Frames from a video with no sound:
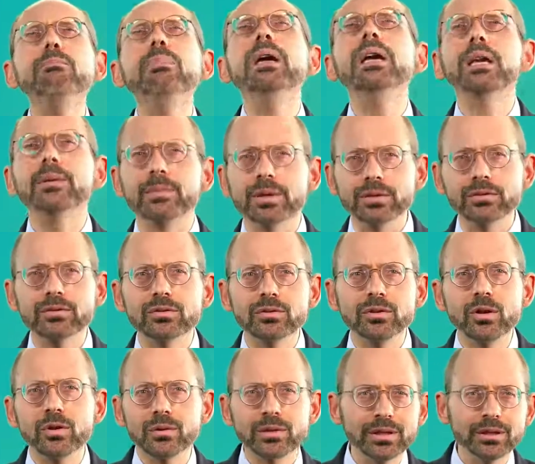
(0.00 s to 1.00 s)
pigments
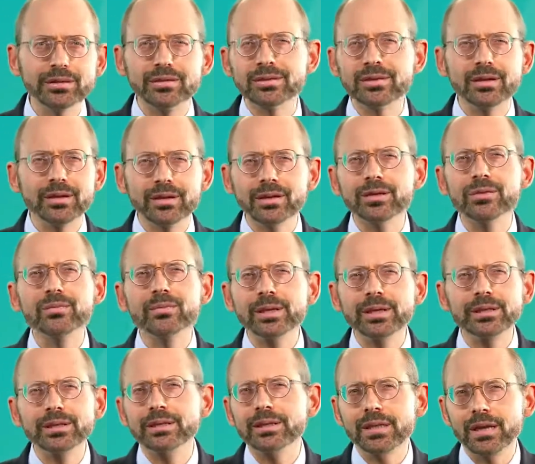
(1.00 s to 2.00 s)
known as
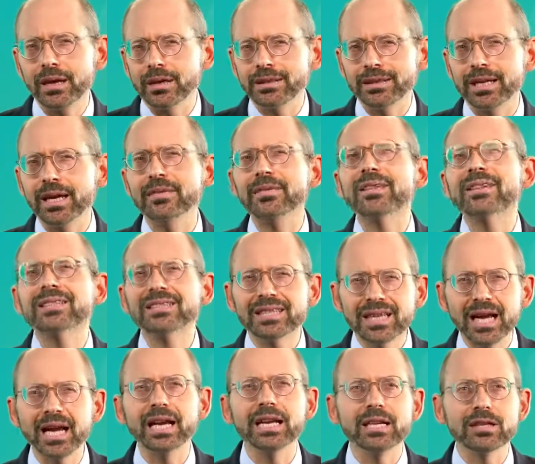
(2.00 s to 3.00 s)

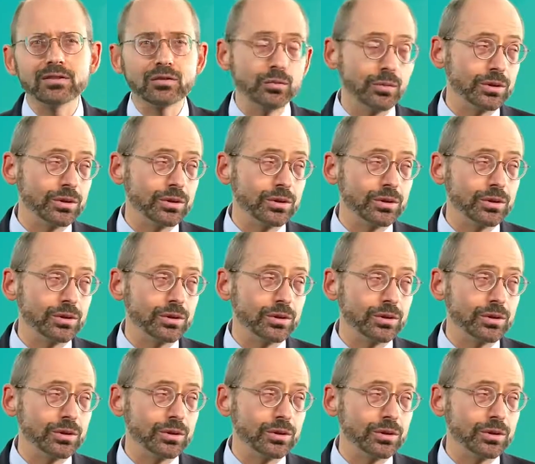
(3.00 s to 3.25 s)
3-deoxyanthocyanins,